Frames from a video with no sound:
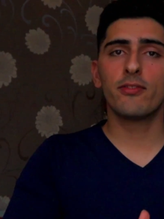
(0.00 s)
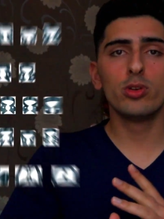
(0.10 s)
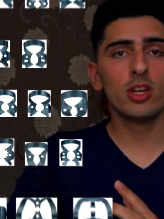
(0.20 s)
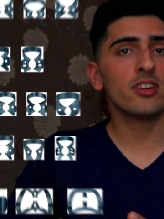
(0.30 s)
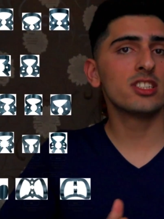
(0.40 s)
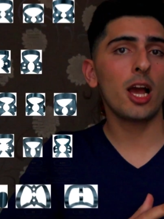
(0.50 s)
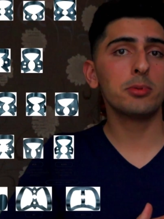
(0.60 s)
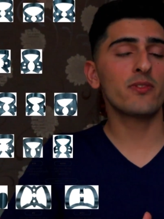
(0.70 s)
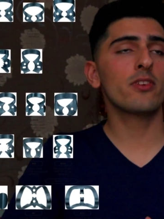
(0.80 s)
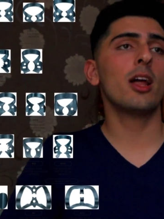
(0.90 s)
a few different
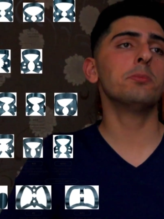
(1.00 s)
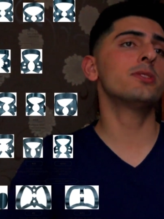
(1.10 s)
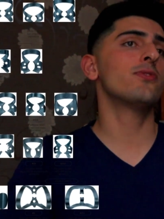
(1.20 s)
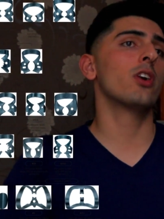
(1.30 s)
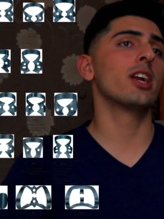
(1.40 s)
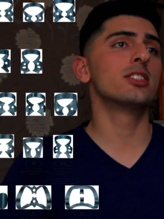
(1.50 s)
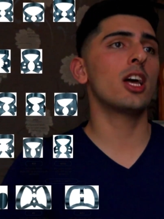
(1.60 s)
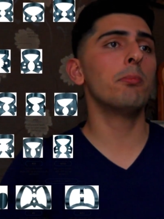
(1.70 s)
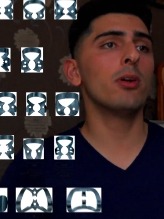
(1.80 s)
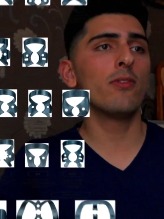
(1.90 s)
types of clamps. For
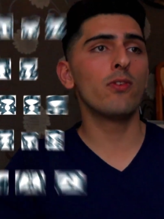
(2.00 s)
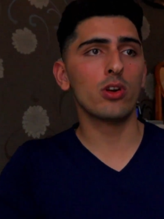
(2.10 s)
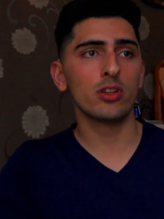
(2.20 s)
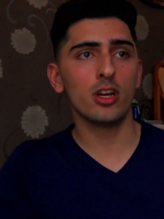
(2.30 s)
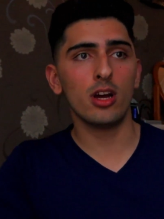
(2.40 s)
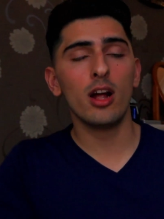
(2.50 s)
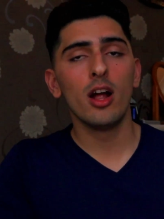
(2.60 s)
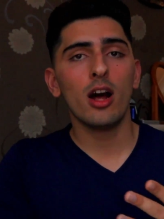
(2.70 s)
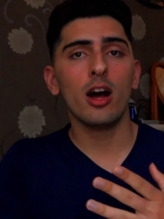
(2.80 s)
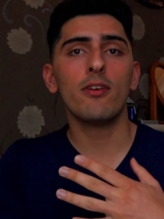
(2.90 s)
example, for the
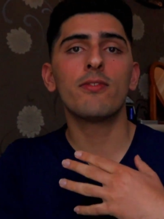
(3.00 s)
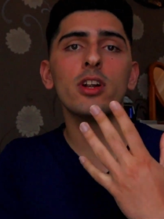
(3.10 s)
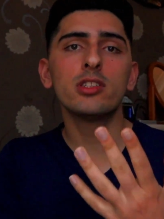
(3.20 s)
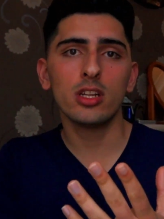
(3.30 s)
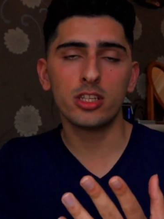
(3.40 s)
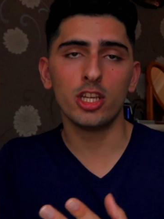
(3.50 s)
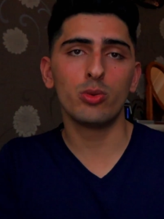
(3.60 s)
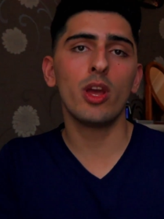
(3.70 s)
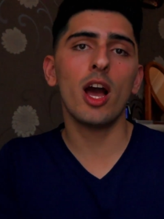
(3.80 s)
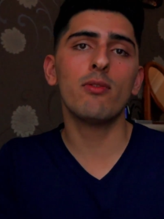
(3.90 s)
frontal teeth,
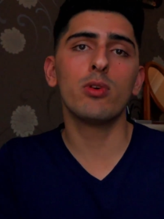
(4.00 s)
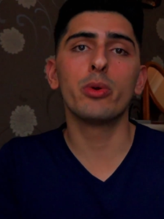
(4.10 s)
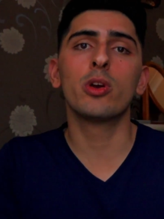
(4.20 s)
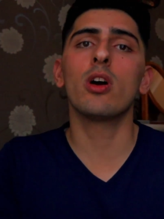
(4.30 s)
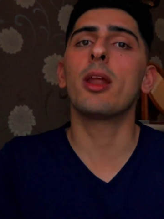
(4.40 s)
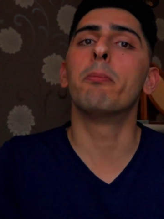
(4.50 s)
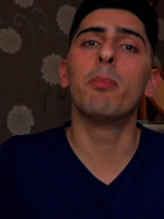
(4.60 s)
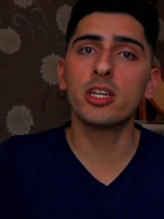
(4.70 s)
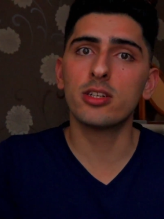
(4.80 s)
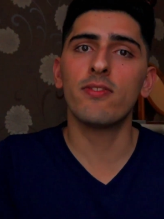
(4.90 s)
we have what we call a
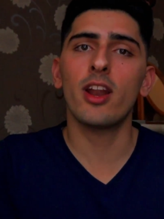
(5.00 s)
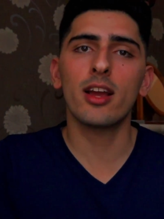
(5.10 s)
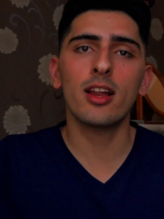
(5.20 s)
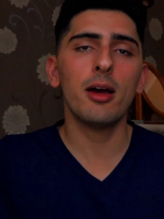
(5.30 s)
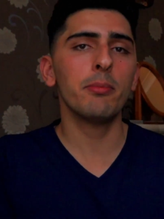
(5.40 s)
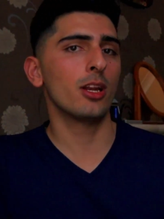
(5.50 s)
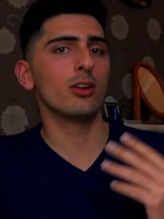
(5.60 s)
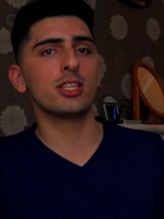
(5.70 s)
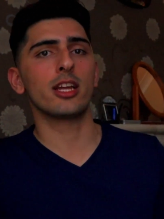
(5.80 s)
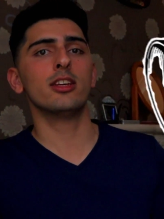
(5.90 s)
butterfly clamp, and it
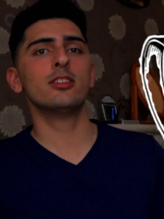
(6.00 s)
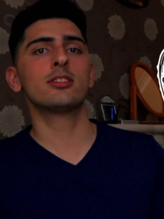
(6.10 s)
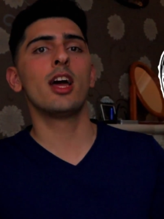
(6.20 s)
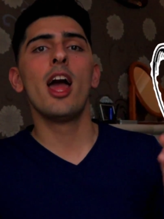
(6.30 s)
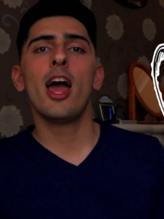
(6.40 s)
looks like this.